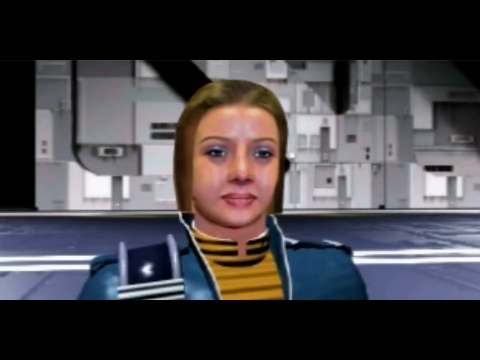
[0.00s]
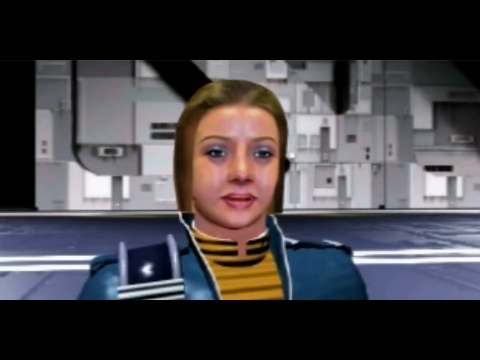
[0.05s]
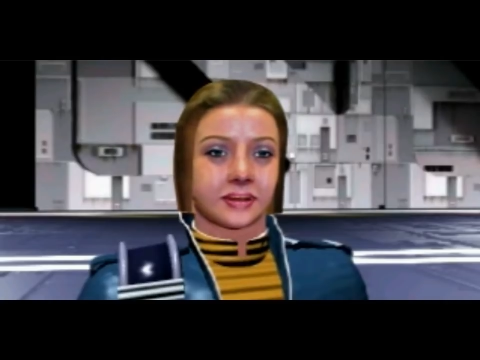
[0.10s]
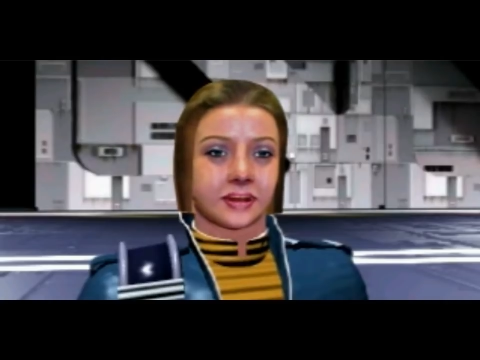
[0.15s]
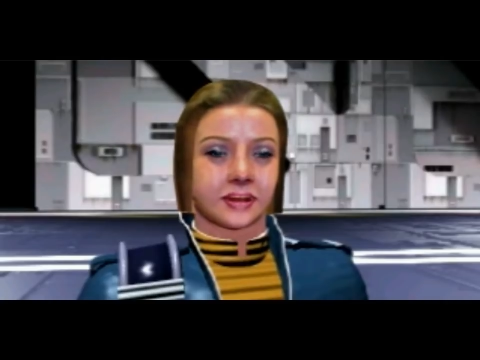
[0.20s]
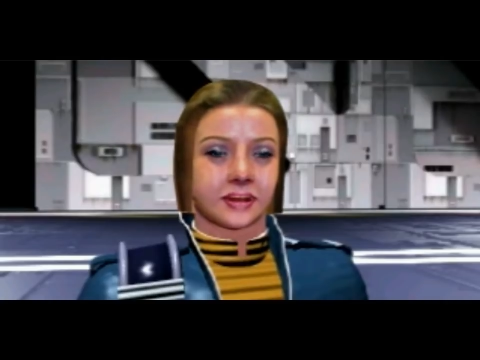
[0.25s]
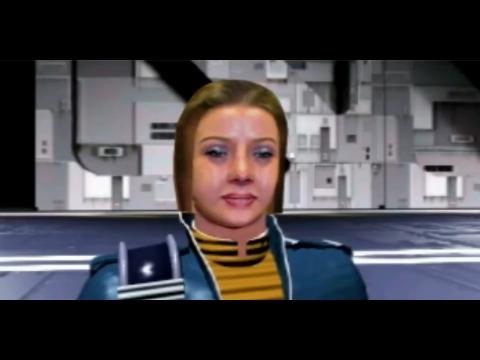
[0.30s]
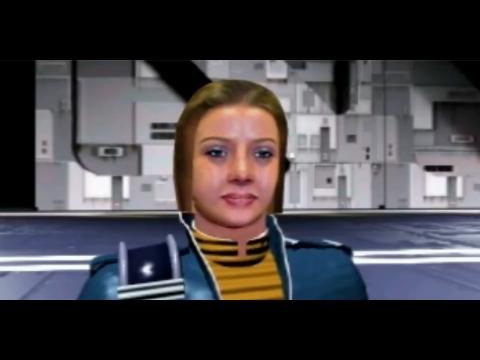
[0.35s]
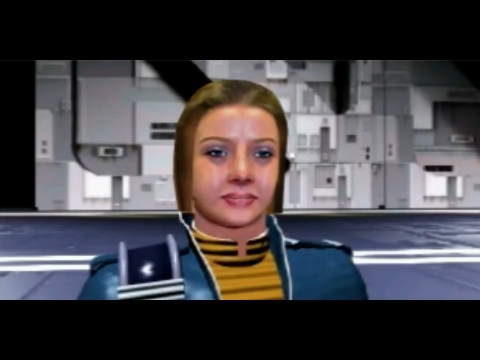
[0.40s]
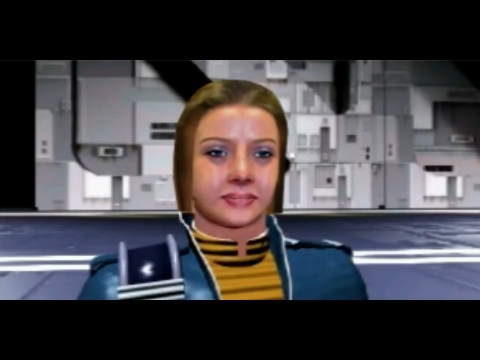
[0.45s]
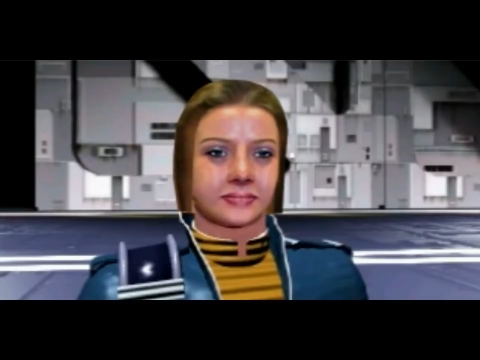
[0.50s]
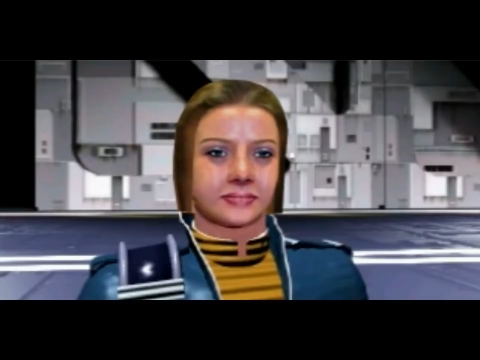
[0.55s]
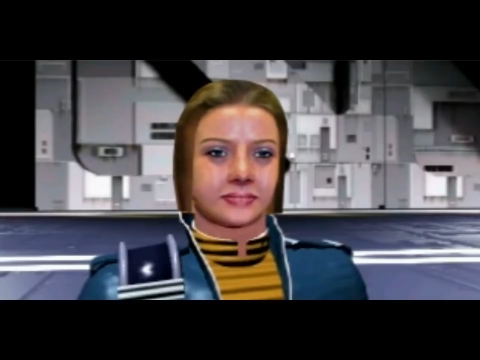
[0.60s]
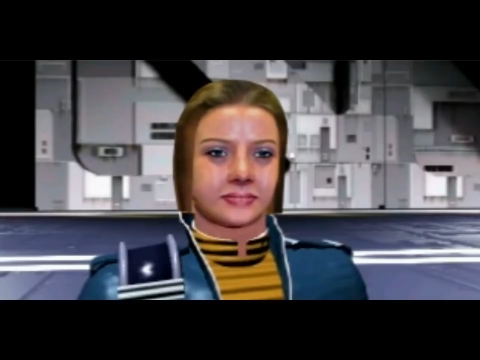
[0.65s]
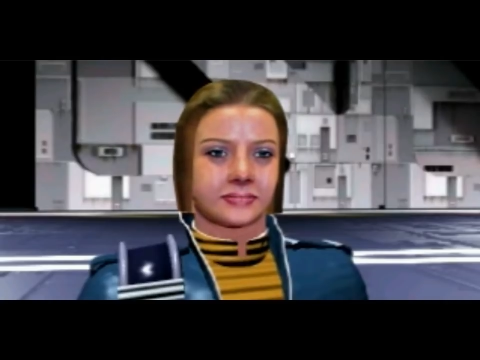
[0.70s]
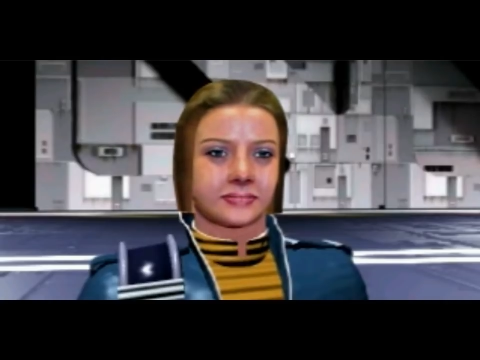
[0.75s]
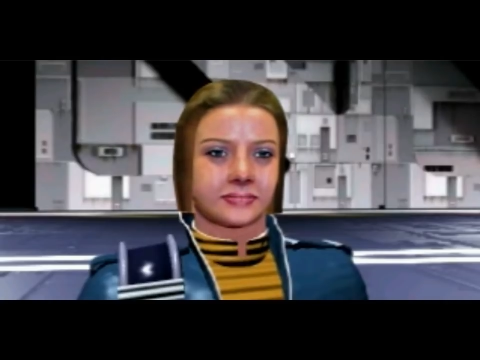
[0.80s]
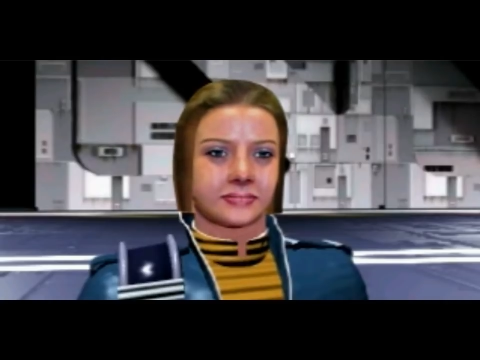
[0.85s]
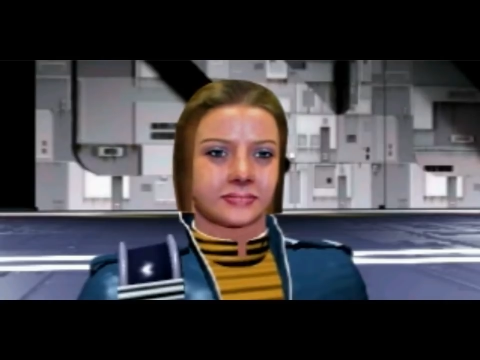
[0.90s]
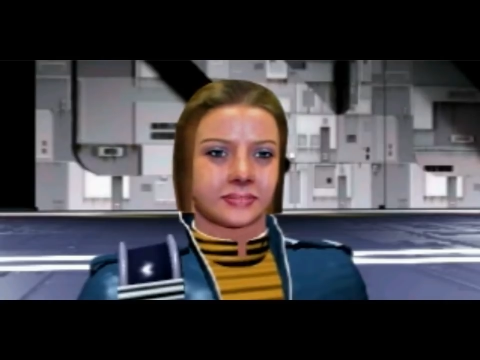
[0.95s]
torps.
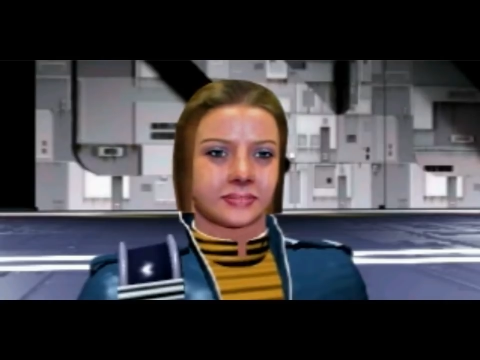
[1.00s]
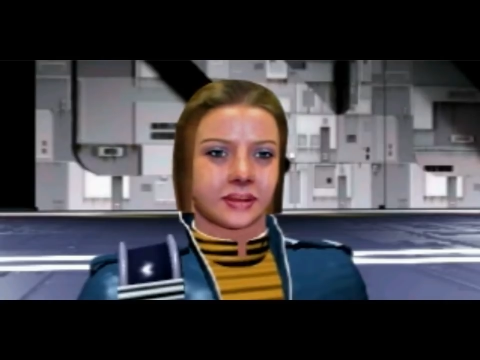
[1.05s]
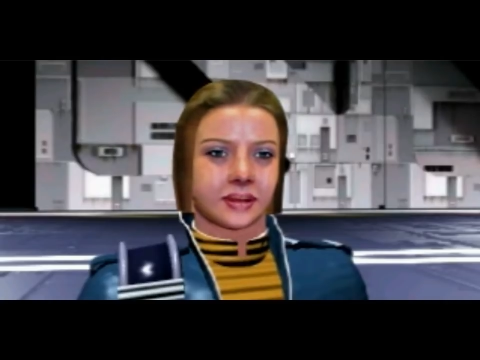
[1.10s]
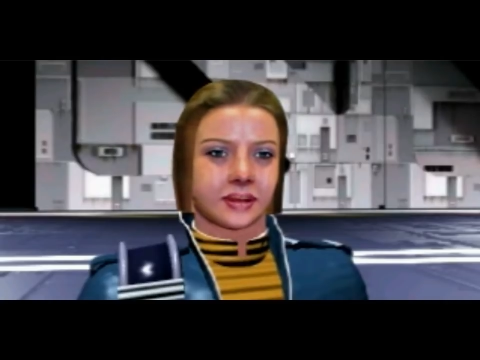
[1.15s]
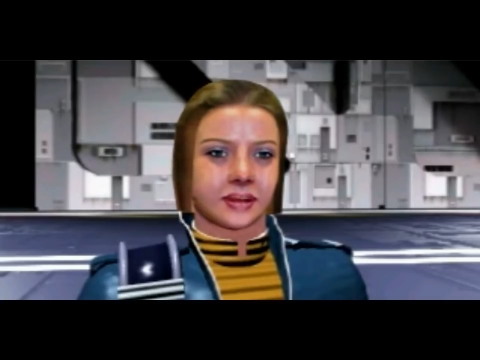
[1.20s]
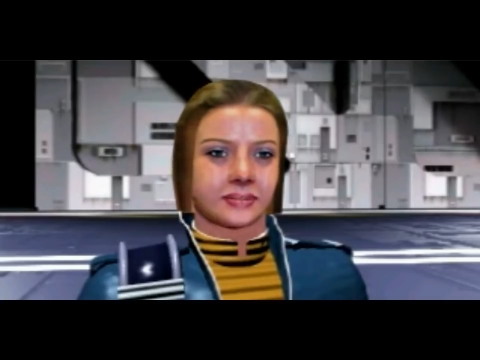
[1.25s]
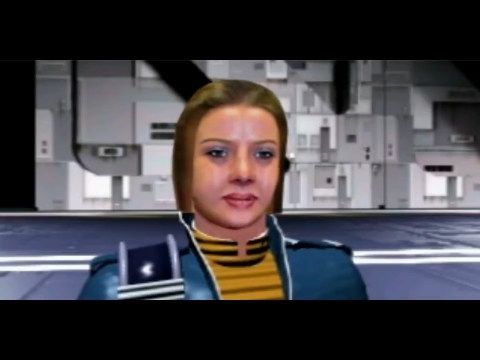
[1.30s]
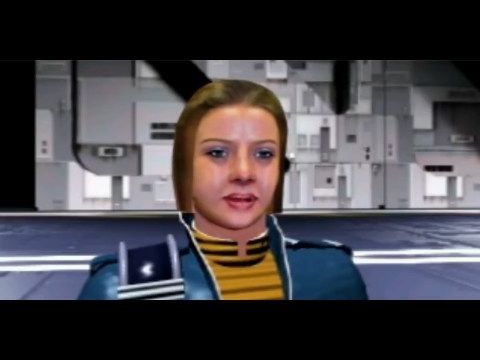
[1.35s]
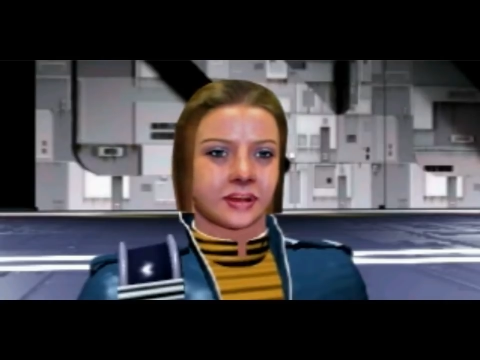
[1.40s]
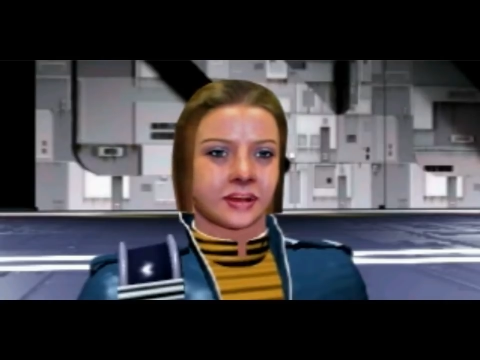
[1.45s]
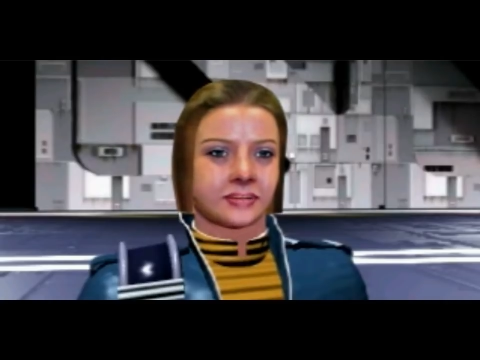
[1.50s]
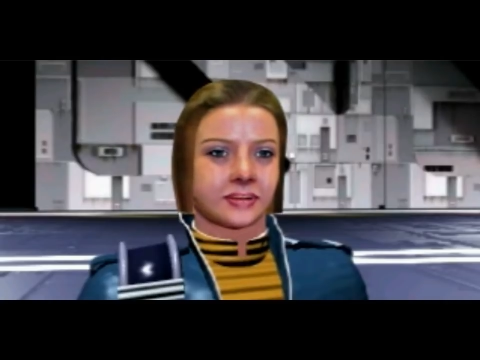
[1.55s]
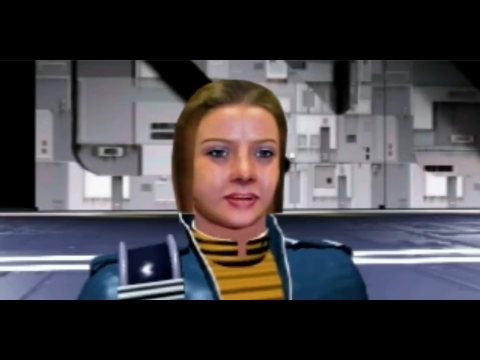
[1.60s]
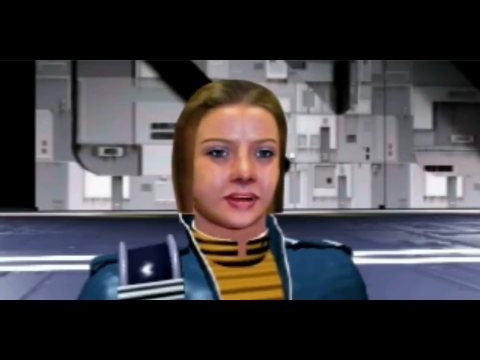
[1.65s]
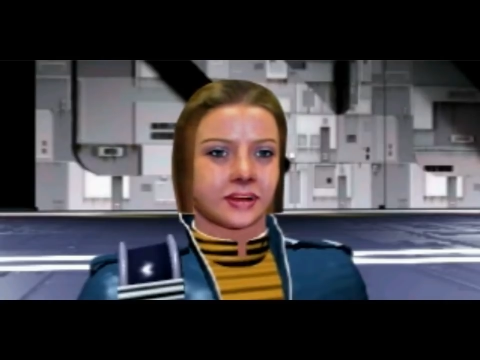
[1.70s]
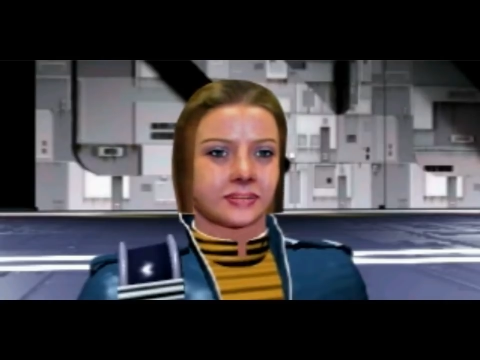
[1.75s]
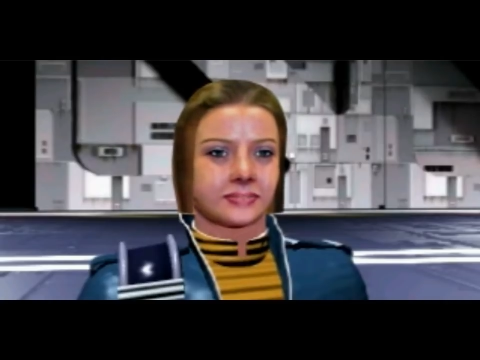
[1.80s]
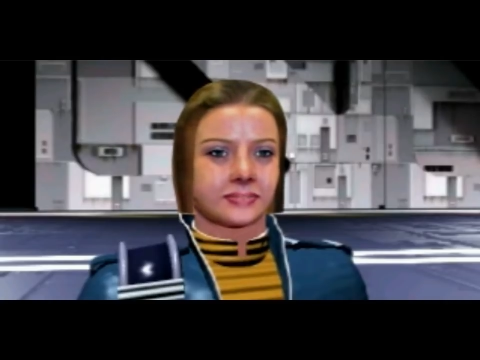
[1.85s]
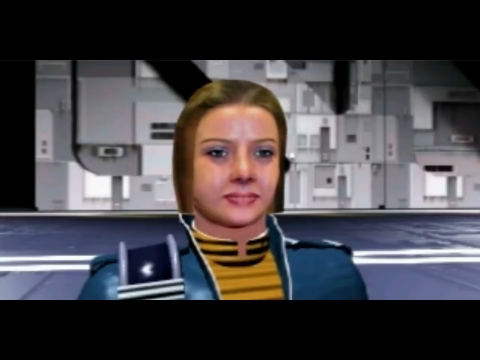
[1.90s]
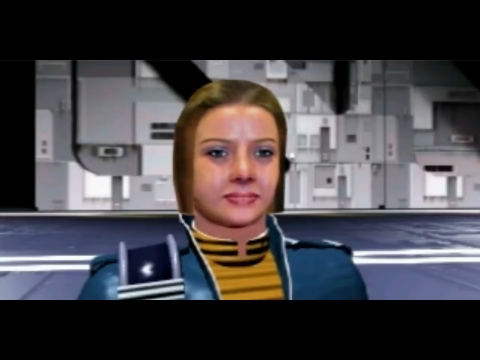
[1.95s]
Gonna be tight,
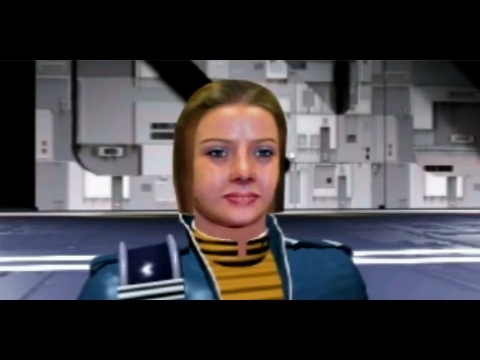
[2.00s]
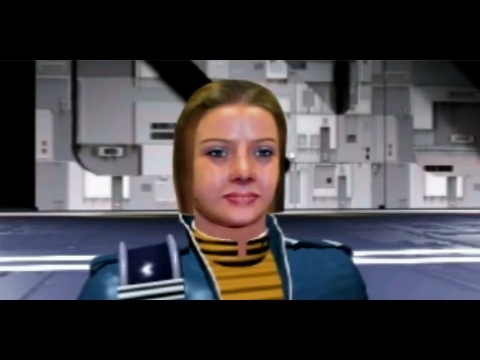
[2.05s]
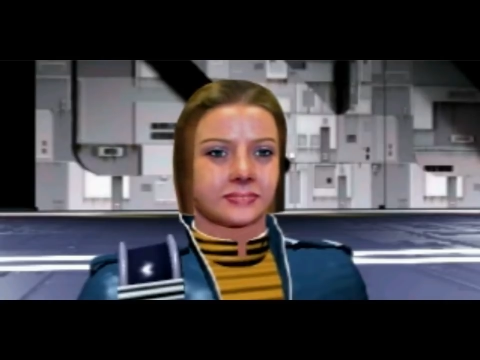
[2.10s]
sir.